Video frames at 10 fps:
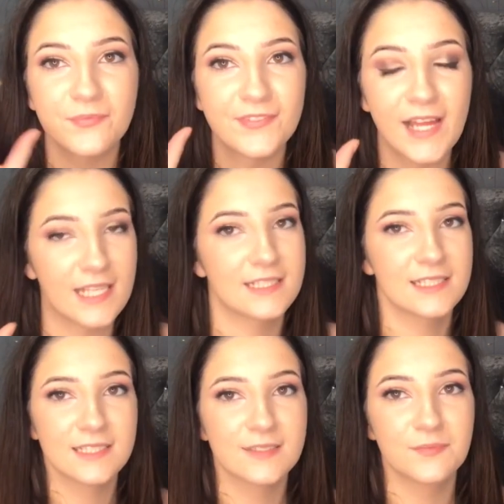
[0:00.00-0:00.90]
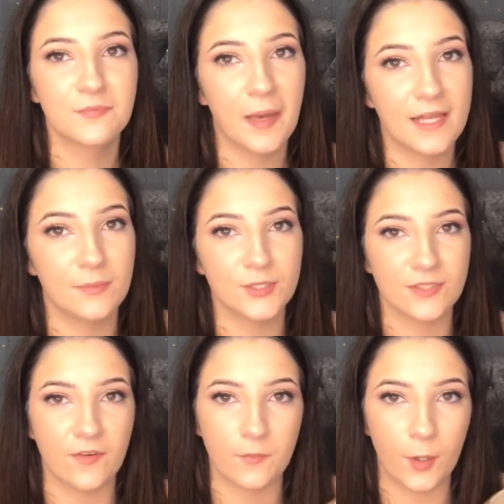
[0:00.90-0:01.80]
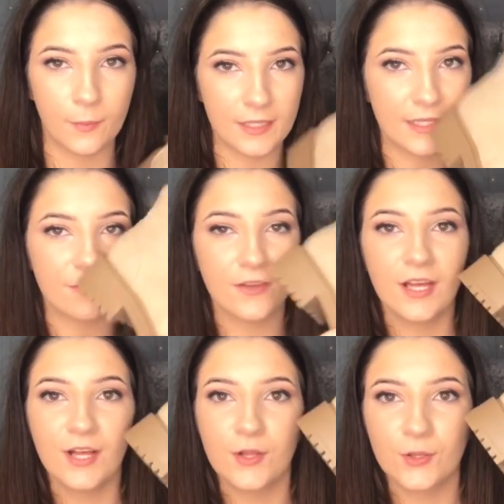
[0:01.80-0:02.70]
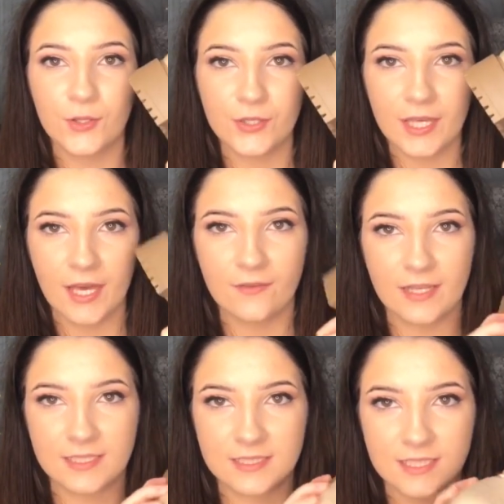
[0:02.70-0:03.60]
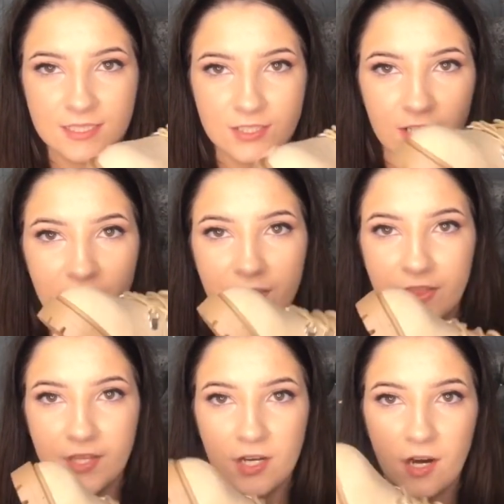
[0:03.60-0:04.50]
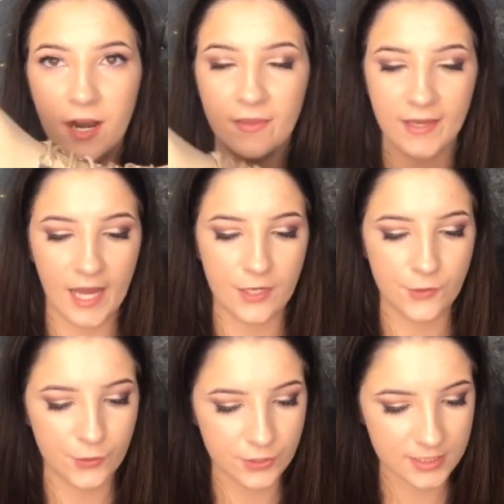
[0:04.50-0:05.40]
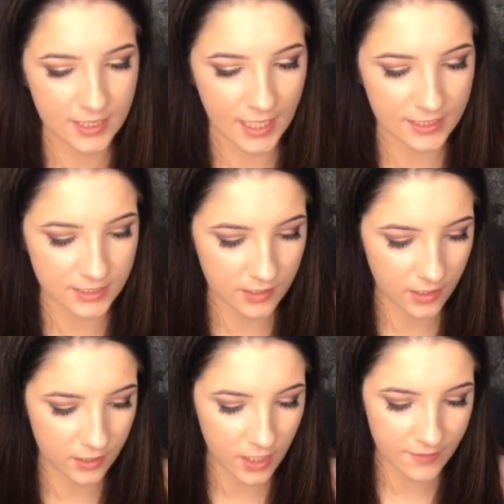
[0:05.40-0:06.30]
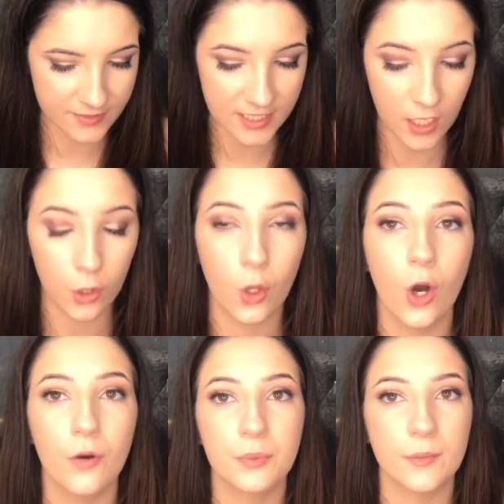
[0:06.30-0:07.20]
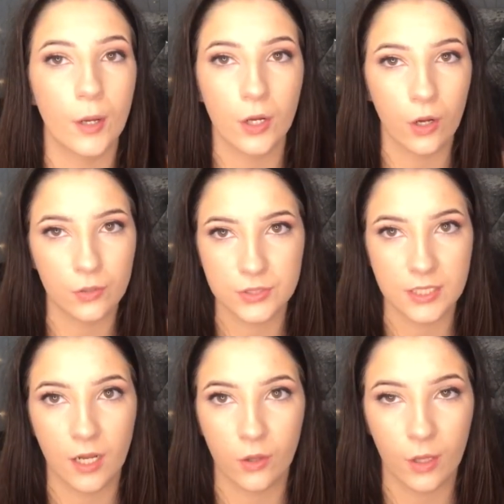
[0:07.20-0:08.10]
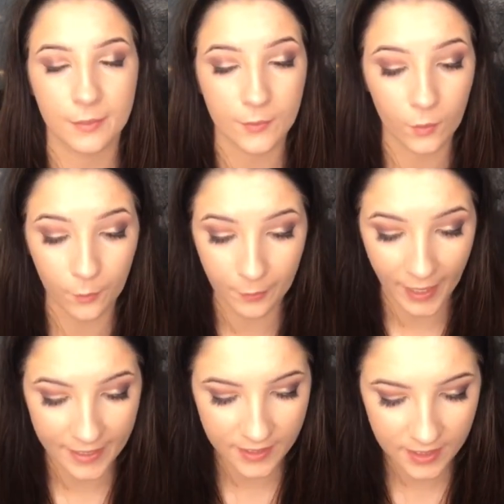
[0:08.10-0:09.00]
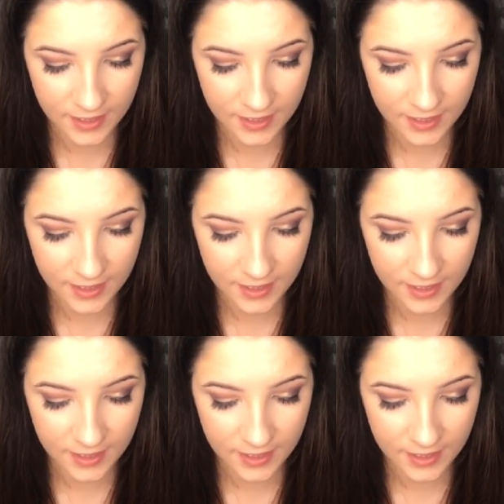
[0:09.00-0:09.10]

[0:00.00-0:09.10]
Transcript: nice pair of boots I've ever bought in my life. Look how nice these are. They are like a nude kind of colour. I've seen a lot of Primark hauls and a lot of people buying